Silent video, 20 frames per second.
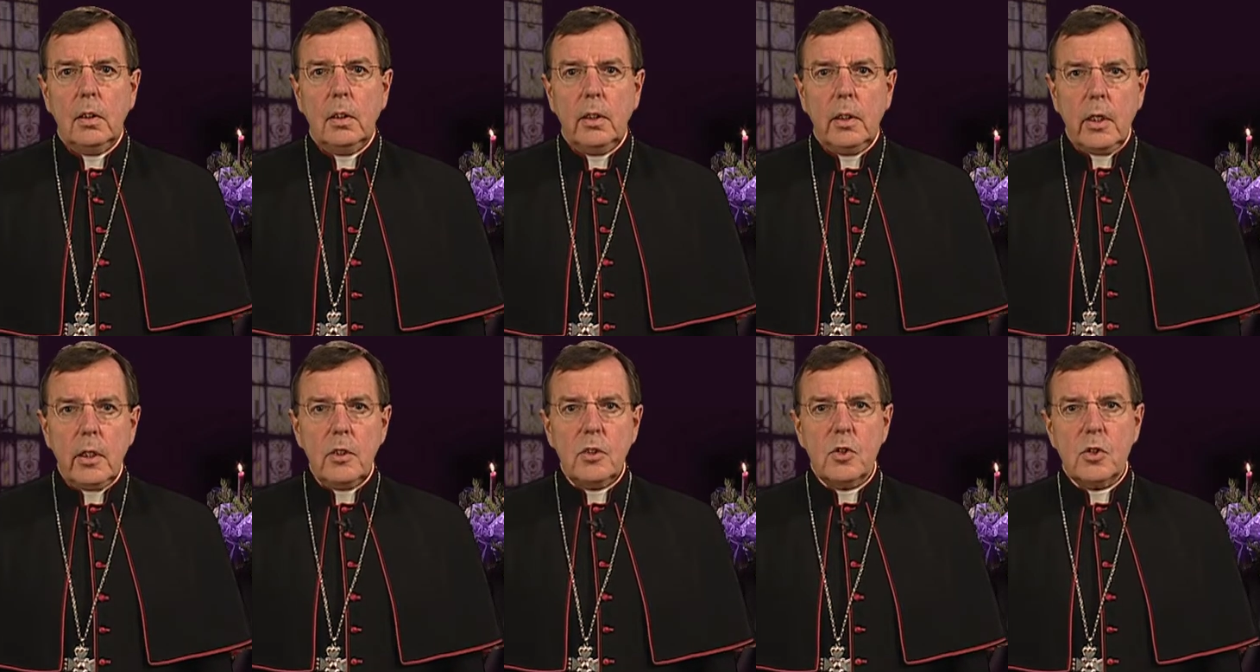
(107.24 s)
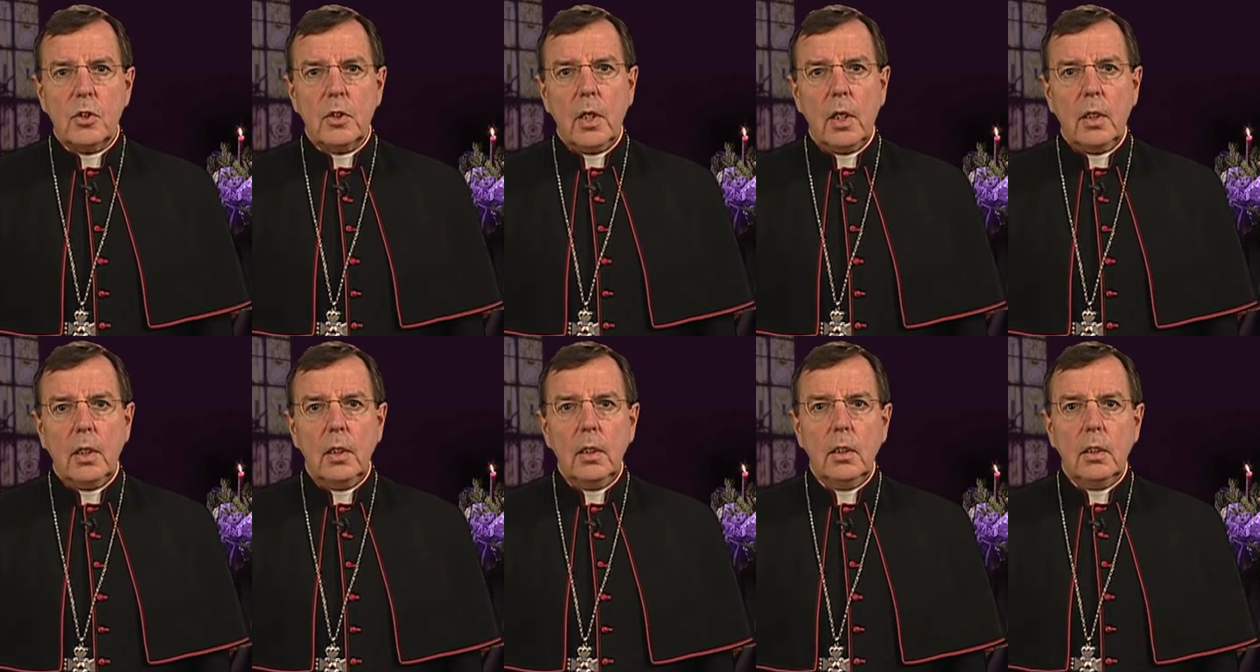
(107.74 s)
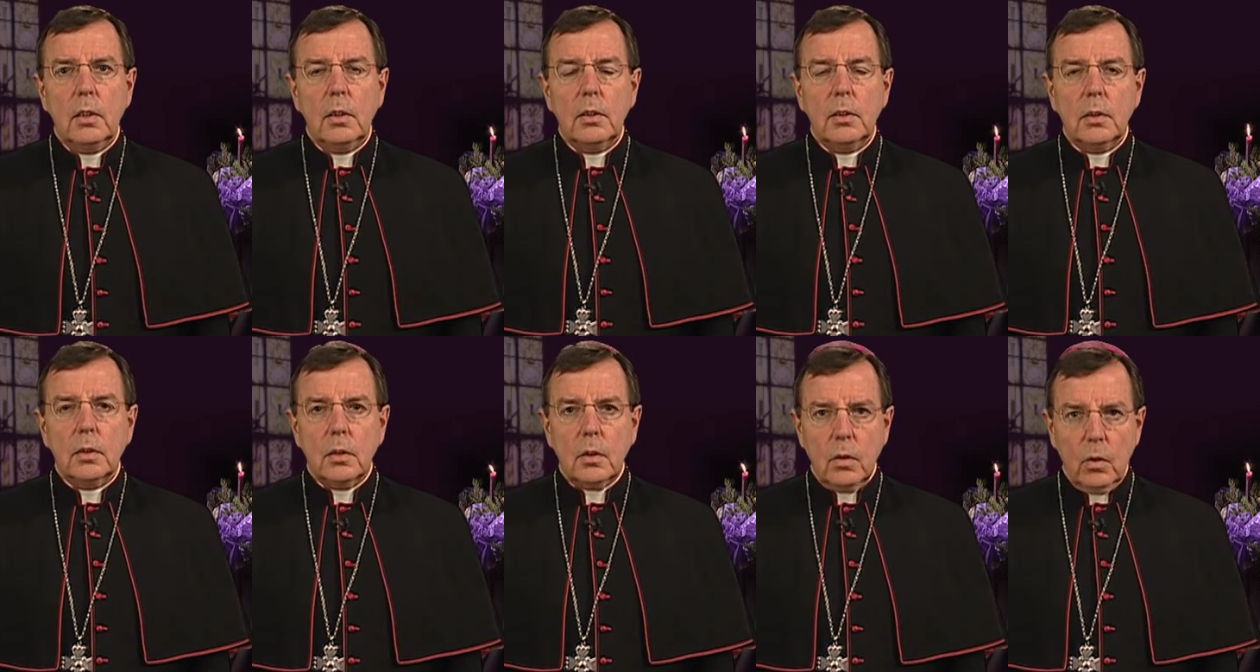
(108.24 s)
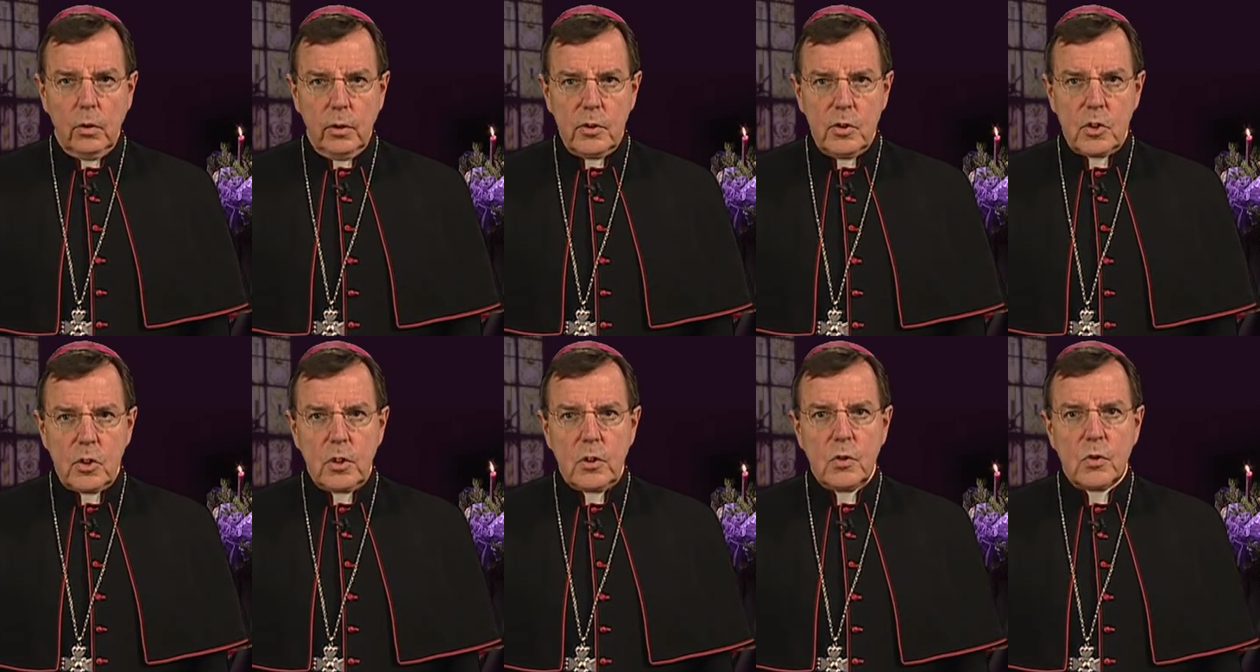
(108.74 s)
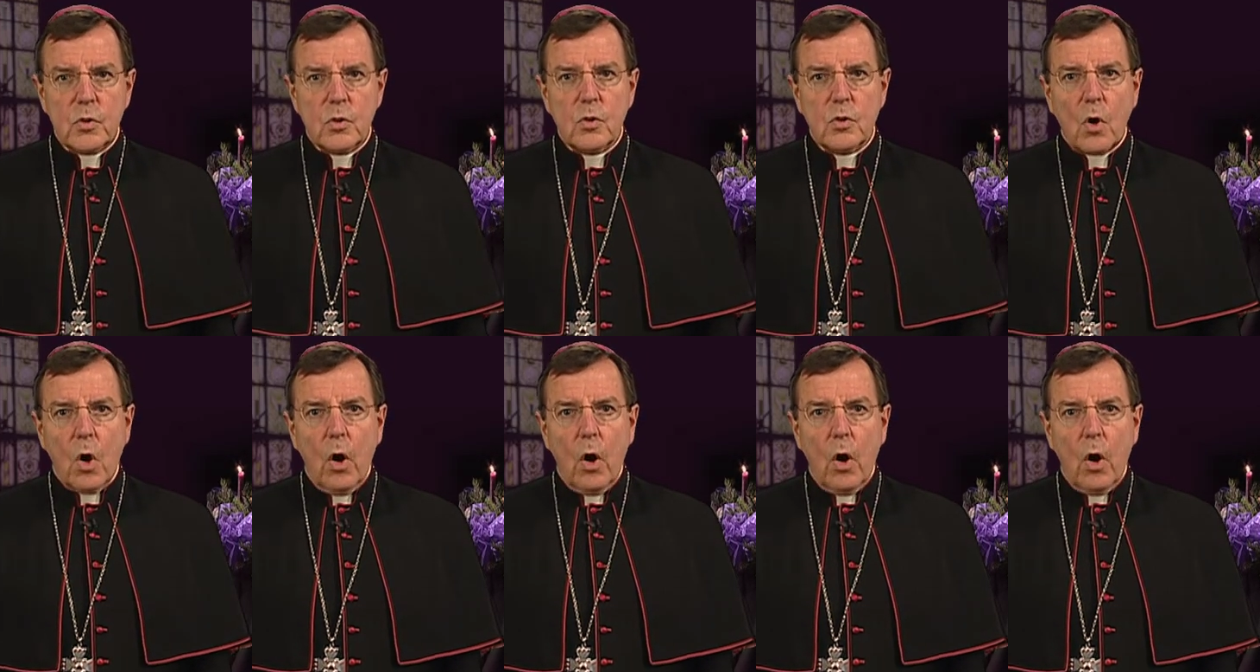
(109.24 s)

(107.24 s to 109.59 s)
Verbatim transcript: Each day, the Lord Jesus